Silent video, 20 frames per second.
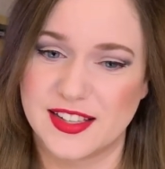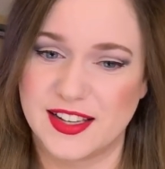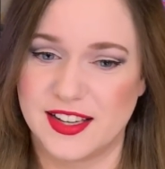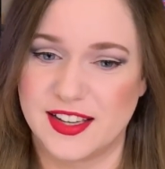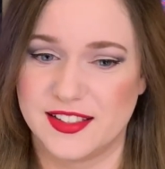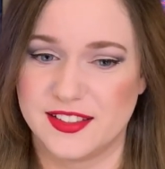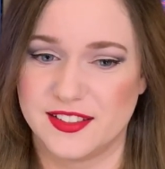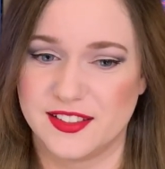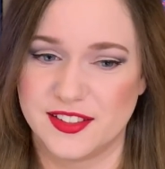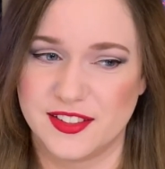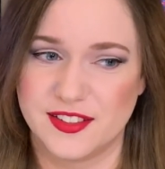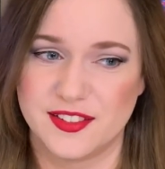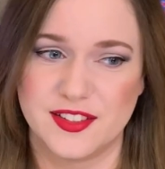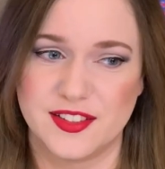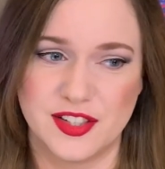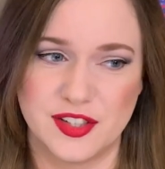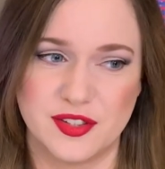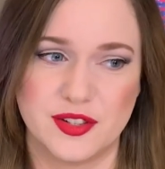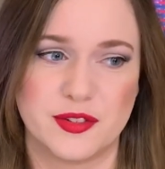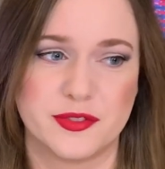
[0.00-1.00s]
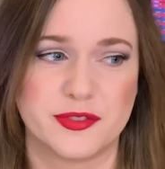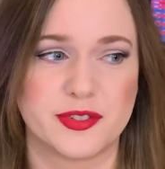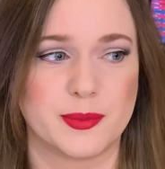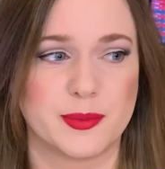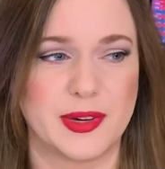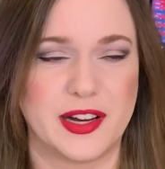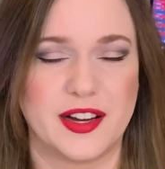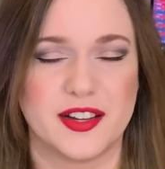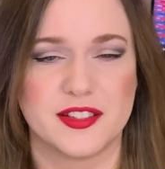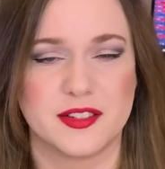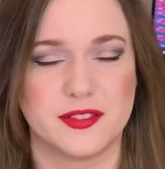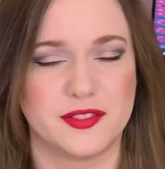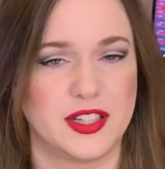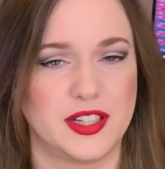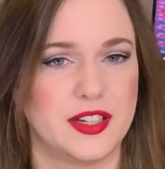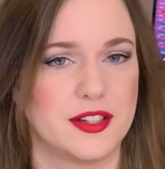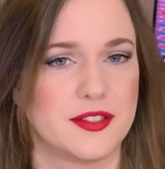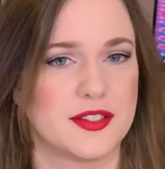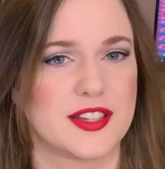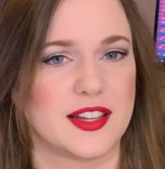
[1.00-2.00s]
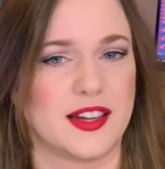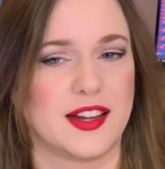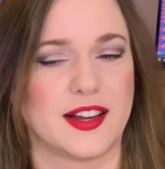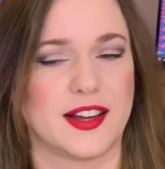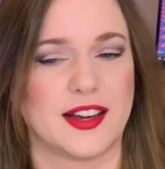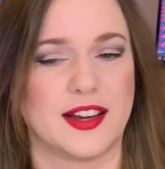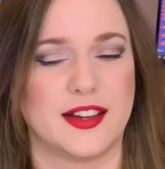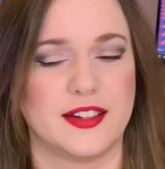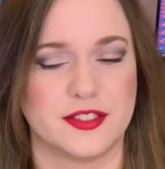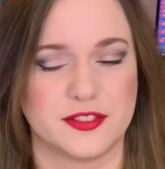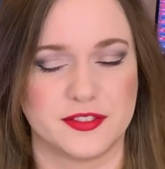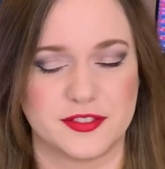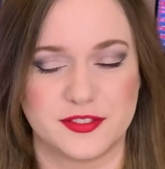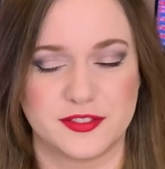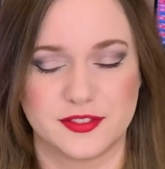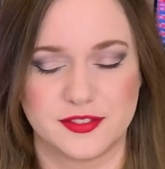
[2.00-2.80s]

and you know from my other videos that I kind of